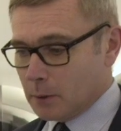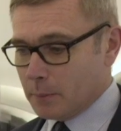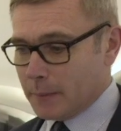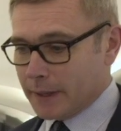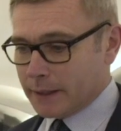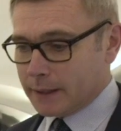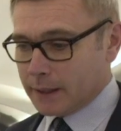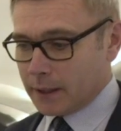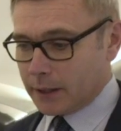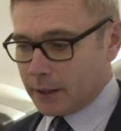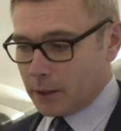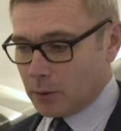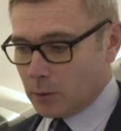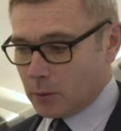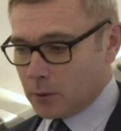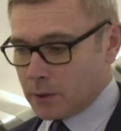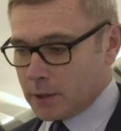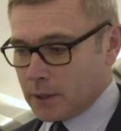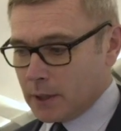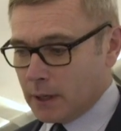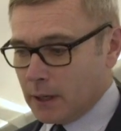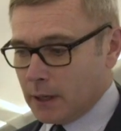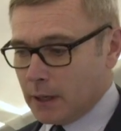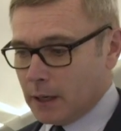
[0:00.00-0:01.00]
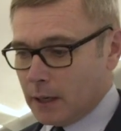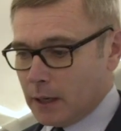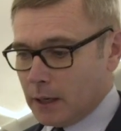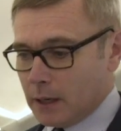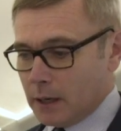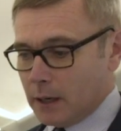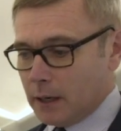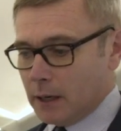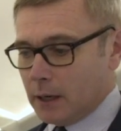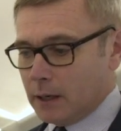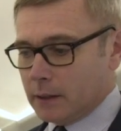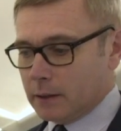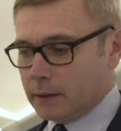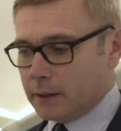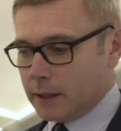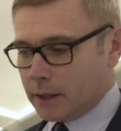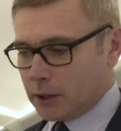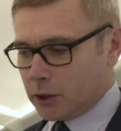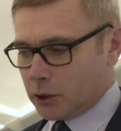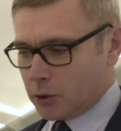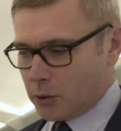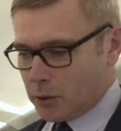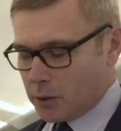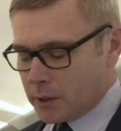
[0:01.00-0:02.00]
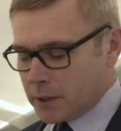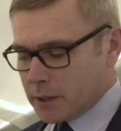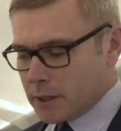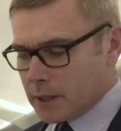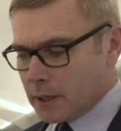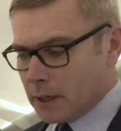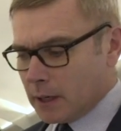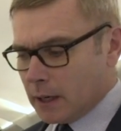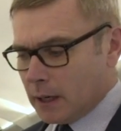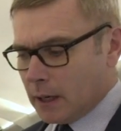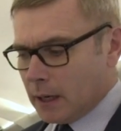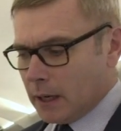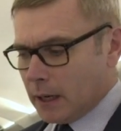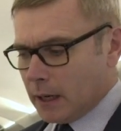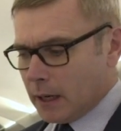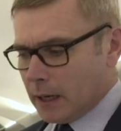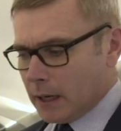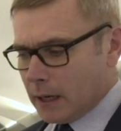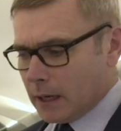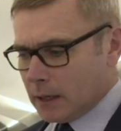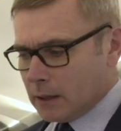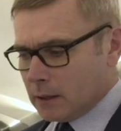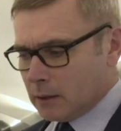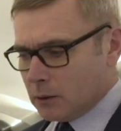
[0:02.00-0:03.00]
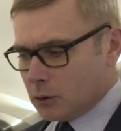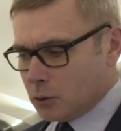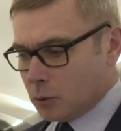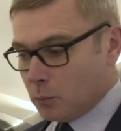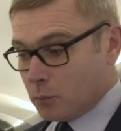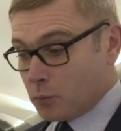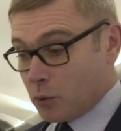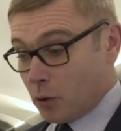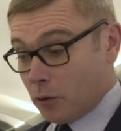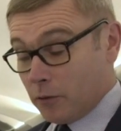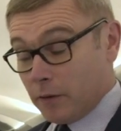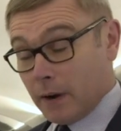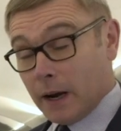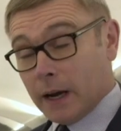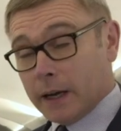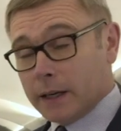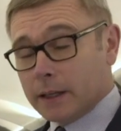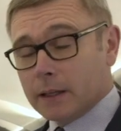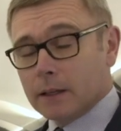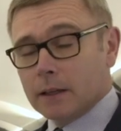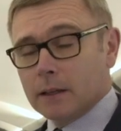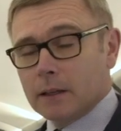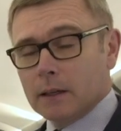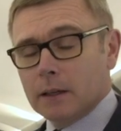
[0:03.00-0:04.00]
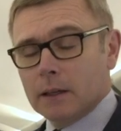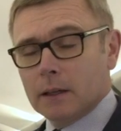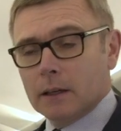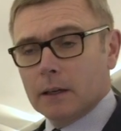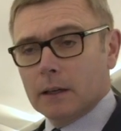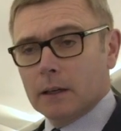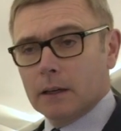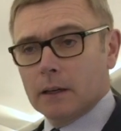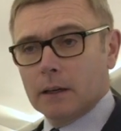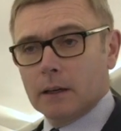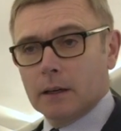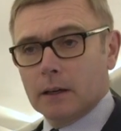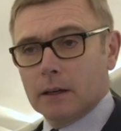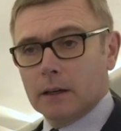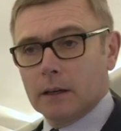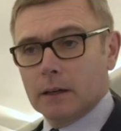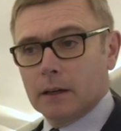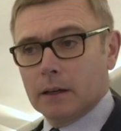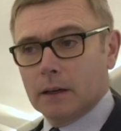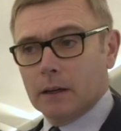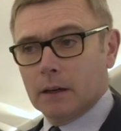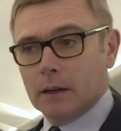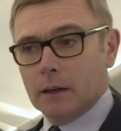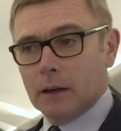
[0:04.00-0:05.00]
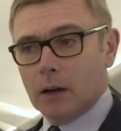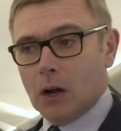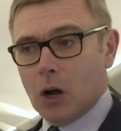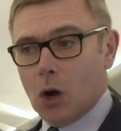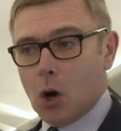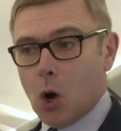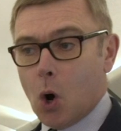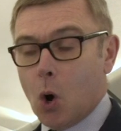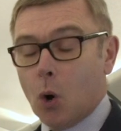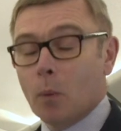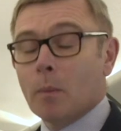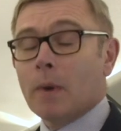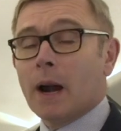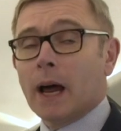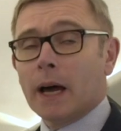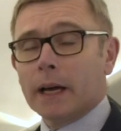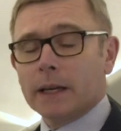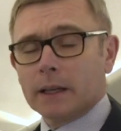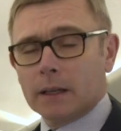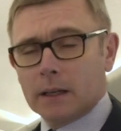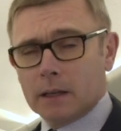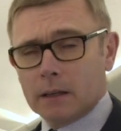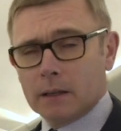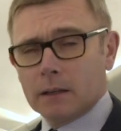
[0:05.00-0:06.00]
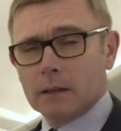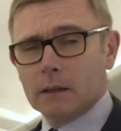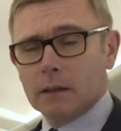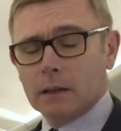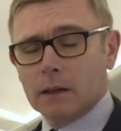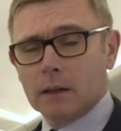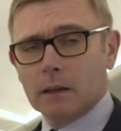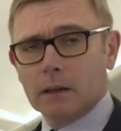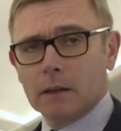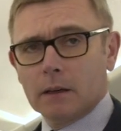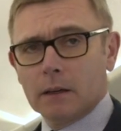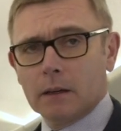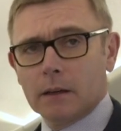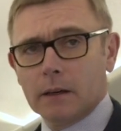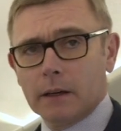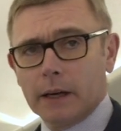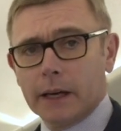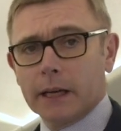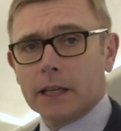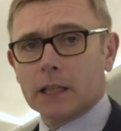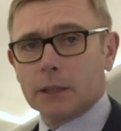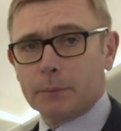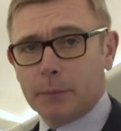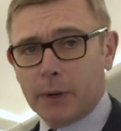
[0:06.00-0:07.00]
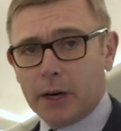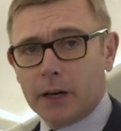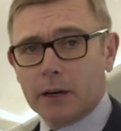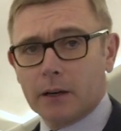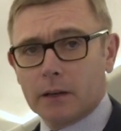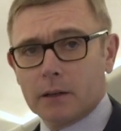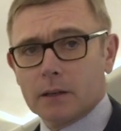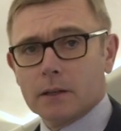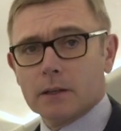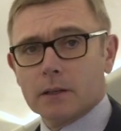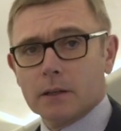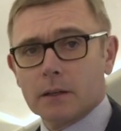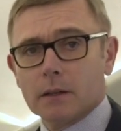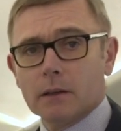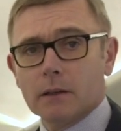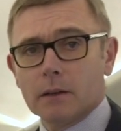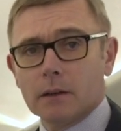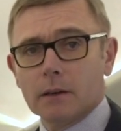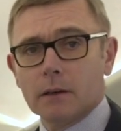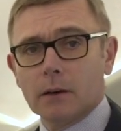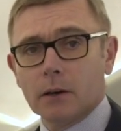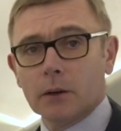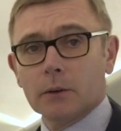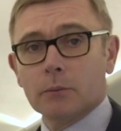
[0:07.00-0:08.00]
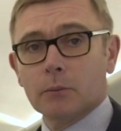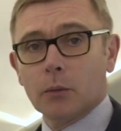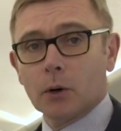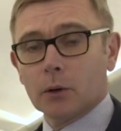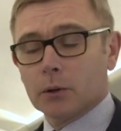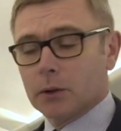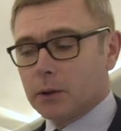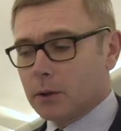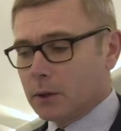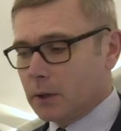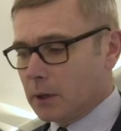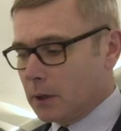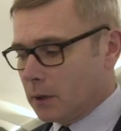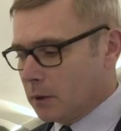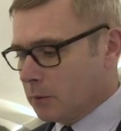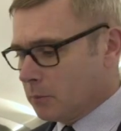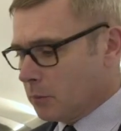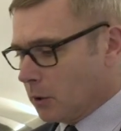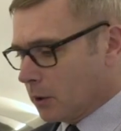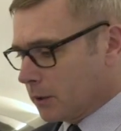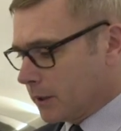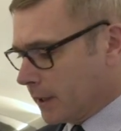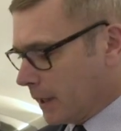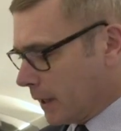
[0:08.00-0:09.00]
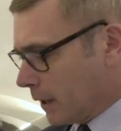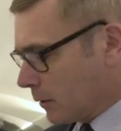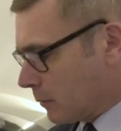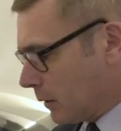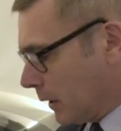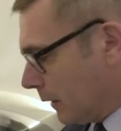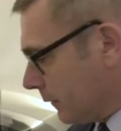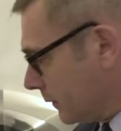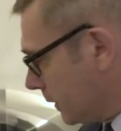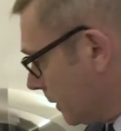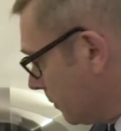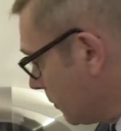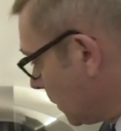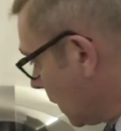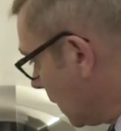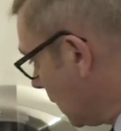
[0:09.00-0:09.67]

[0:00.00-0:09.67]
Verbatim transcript: materials and textures, and to provide a home-like experience on board the aircraft.